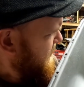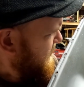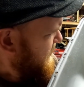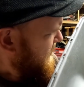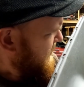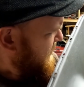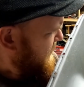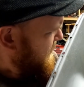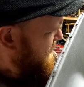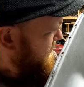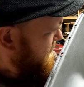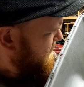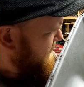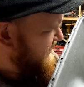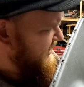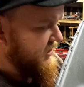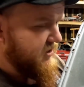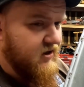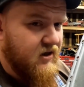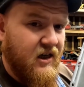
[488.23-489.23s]

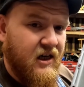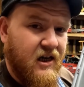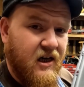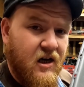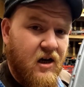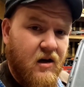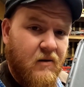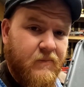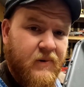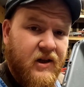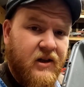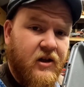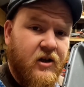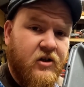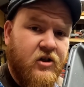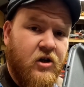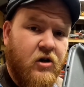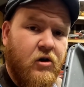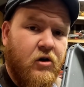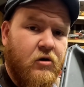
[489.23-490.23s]
It's like up in the
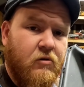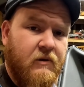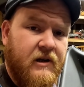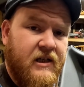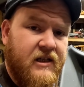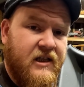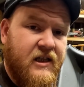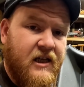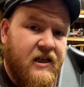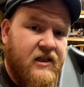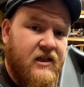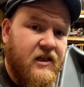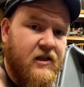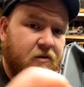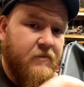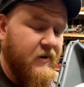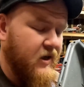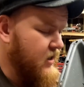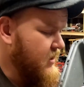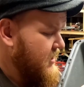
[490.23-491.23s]
dark recesses,
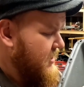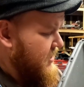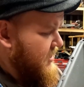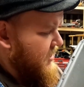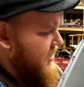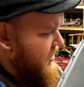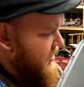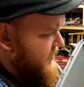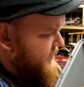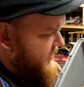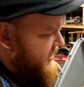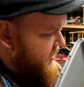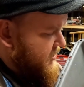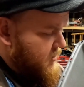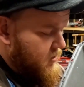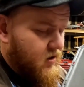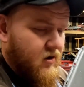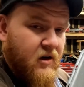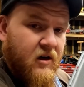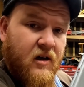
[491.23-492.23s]
but up
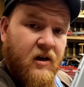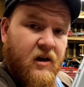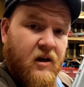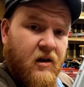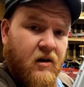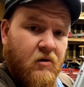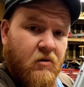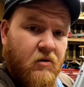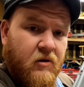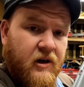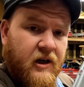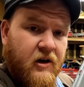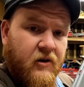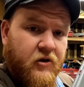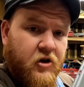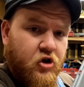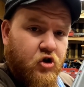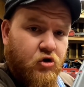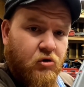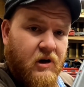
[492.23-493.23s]
here near
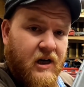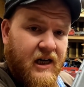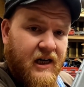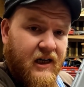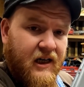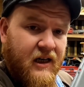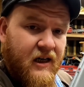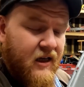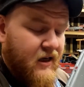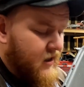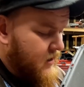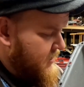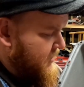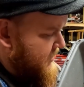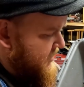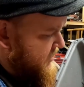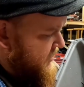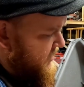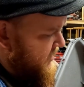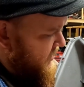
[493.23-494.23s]
the drain,
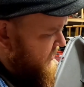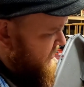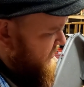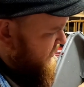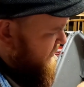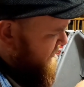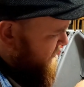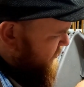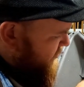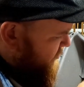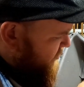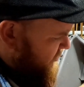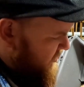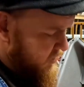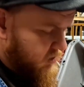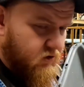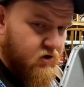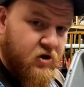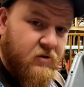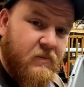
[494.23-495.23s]
there's a
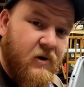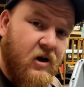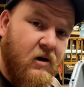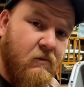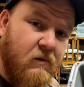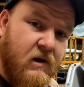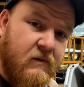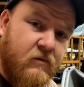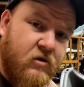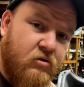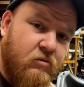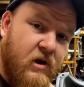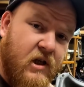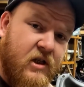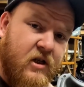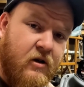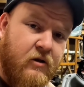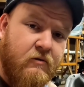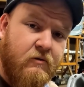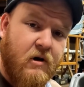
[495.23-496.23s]
little spot where it was
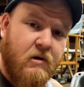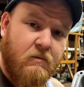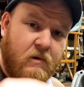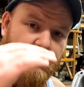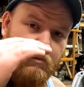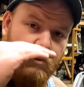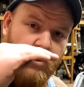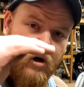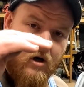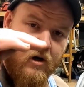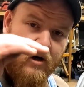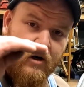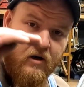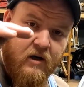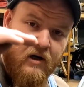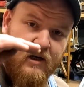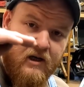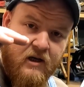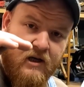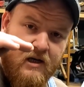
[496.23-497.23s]
rusted through where water
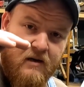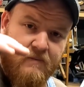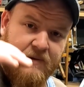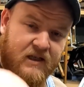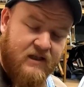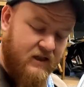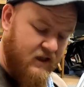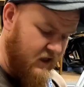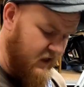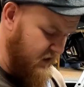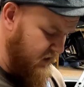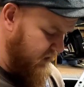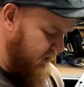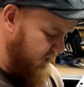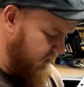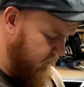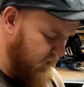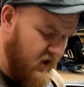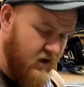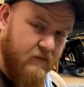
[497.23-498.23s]
had been sitting in
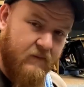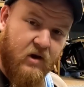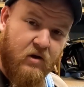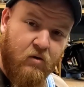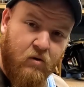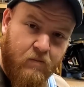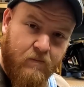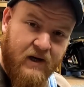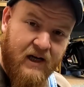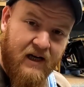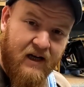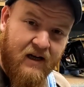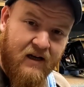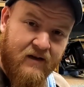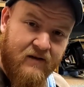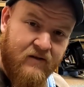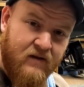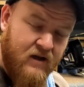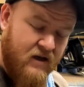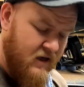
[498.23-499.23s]
the bottom of the oil
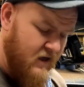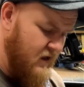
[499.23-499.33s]
pan.